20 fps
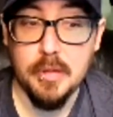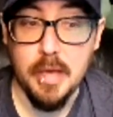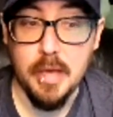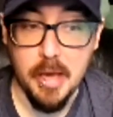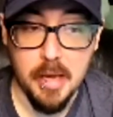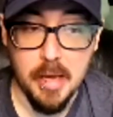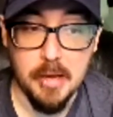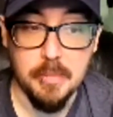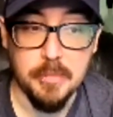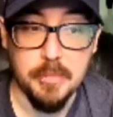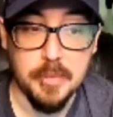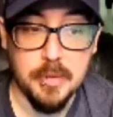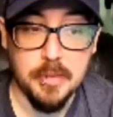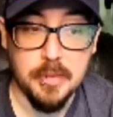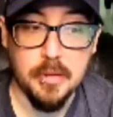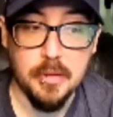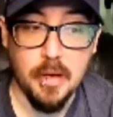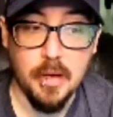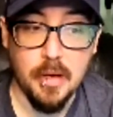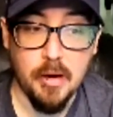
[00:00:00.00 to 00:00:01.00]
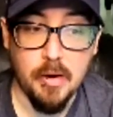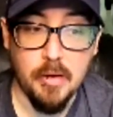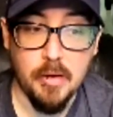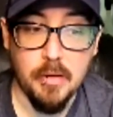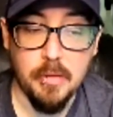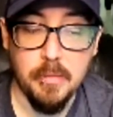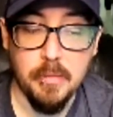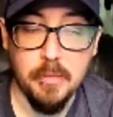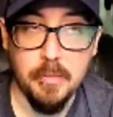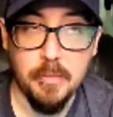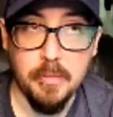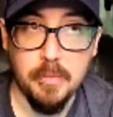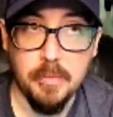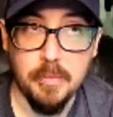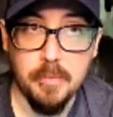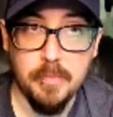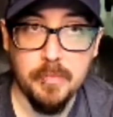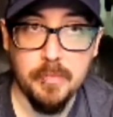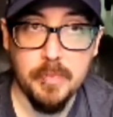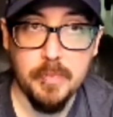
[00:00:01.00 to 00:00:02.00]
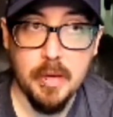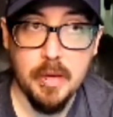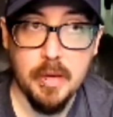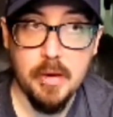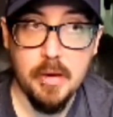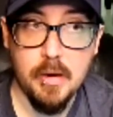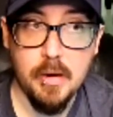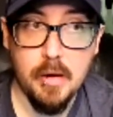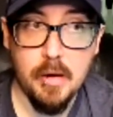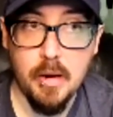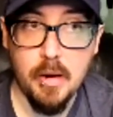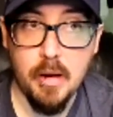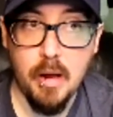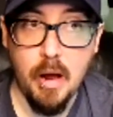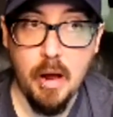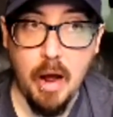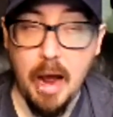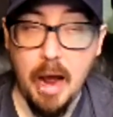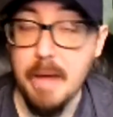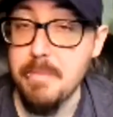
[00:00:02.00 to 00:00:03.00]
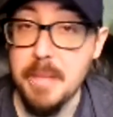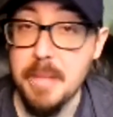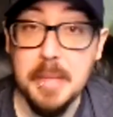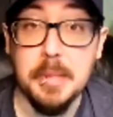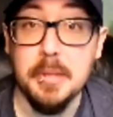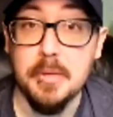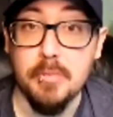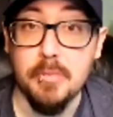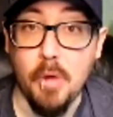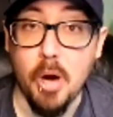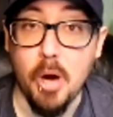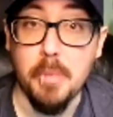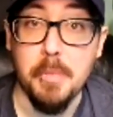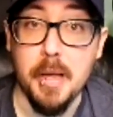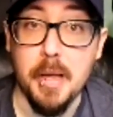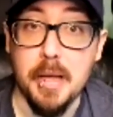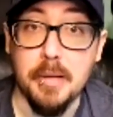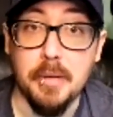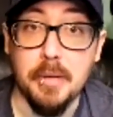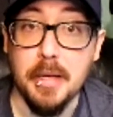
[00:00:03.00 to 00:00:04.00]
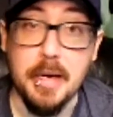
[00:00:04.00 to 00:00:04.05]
games. I miss Rock Band.